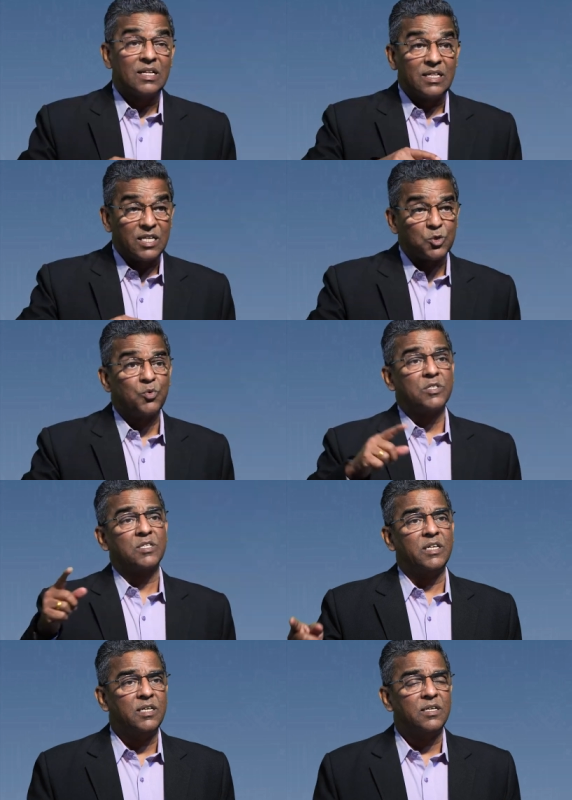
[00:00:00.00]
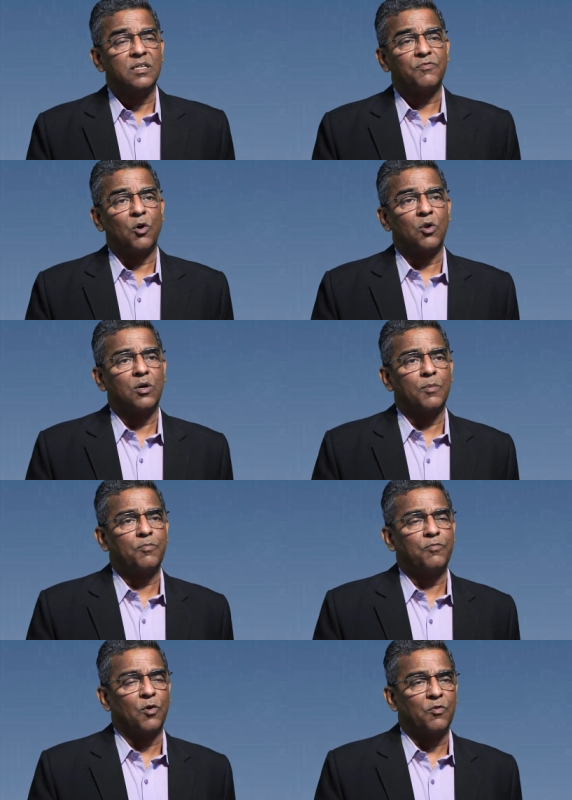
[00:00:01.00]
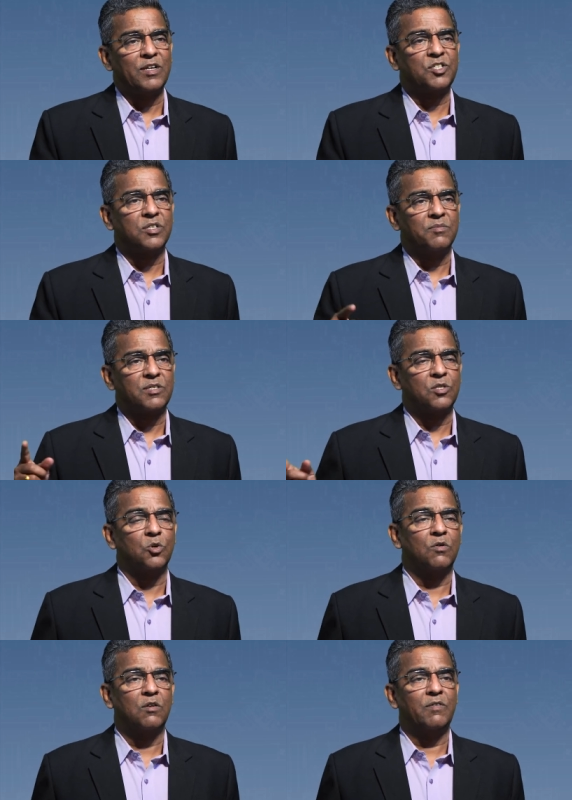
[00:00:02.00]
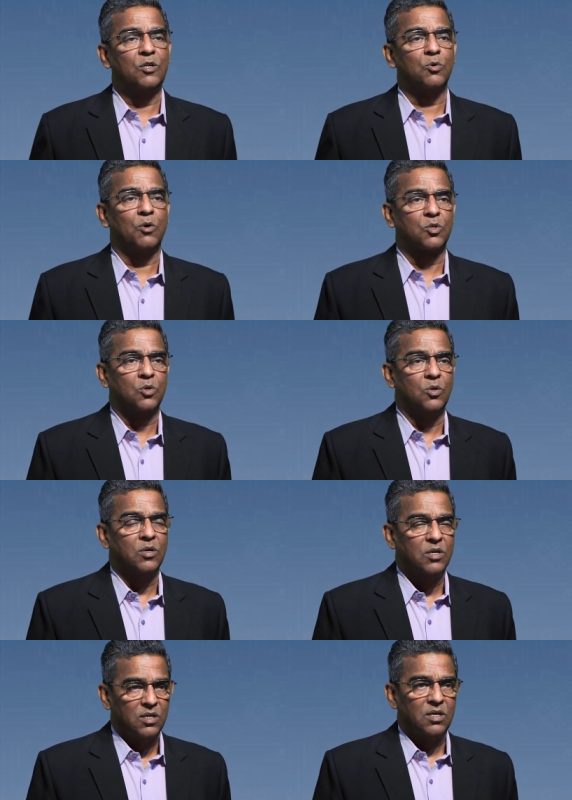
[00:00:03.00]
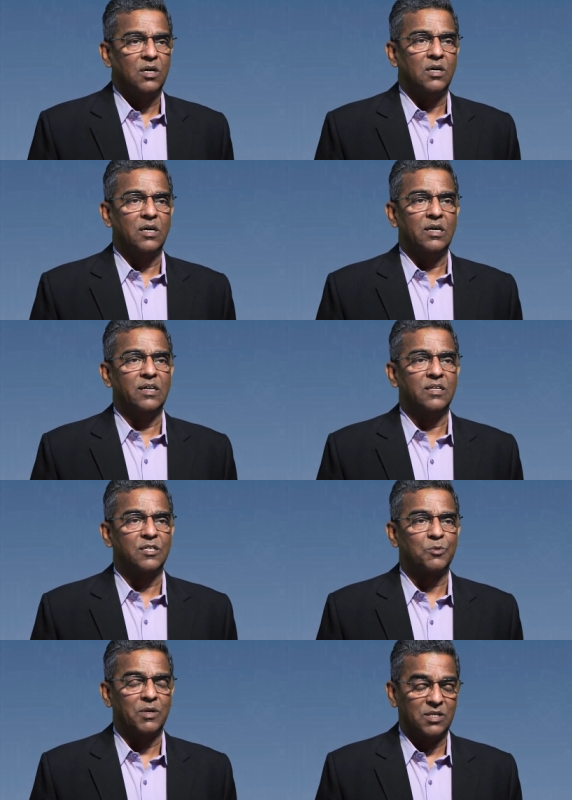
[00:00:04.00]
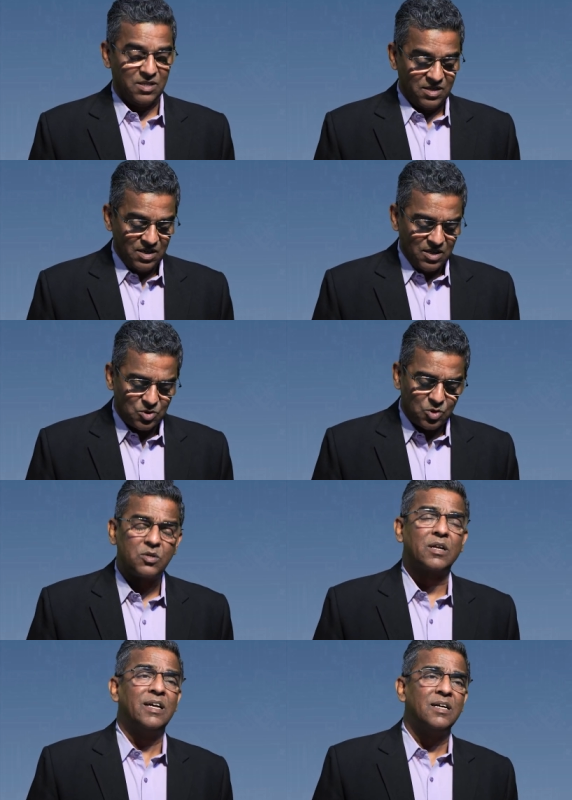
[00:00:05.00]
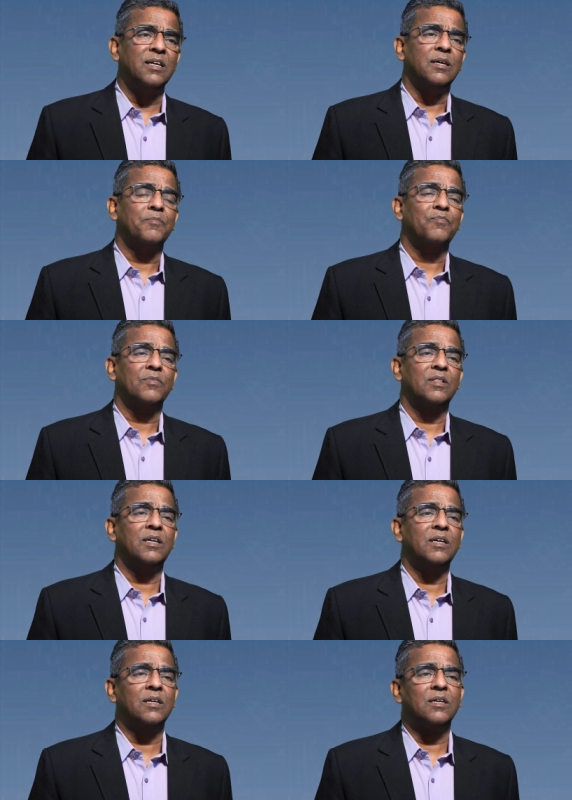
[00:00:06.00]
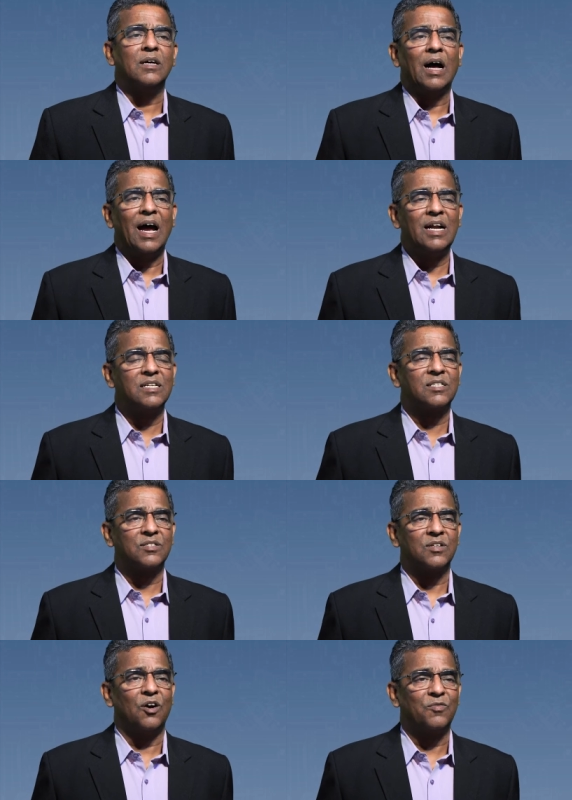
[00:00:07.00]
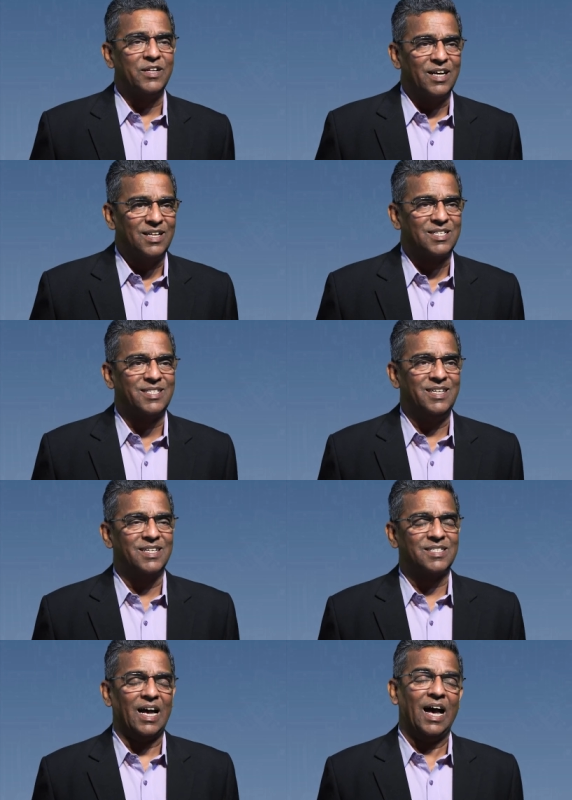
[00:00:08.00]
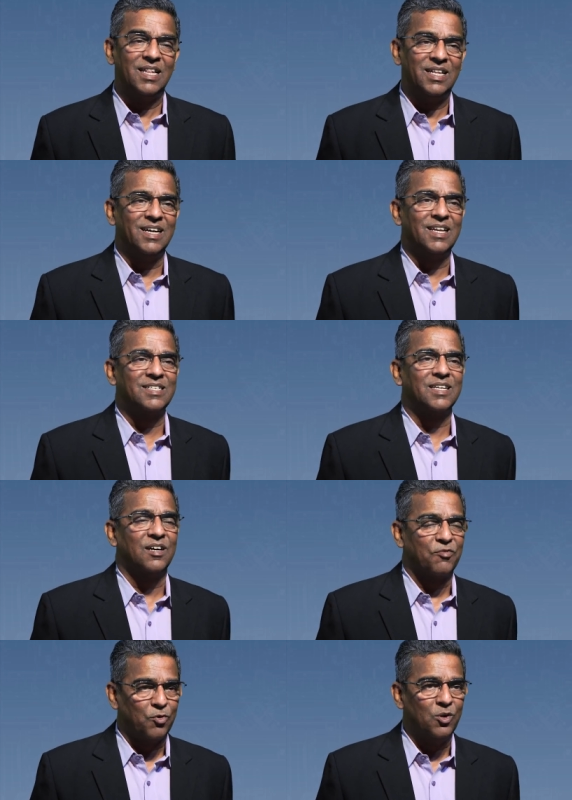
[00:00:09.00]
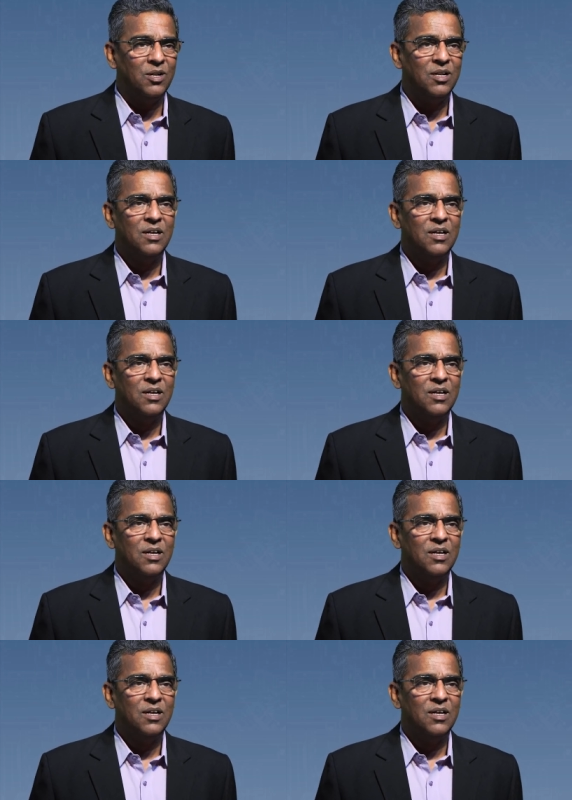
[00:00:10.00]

This was the follow up for which Mr. Doval went to Moscow uh, earlier this month. So clearly, the hands of the NSCS and the NSA are full.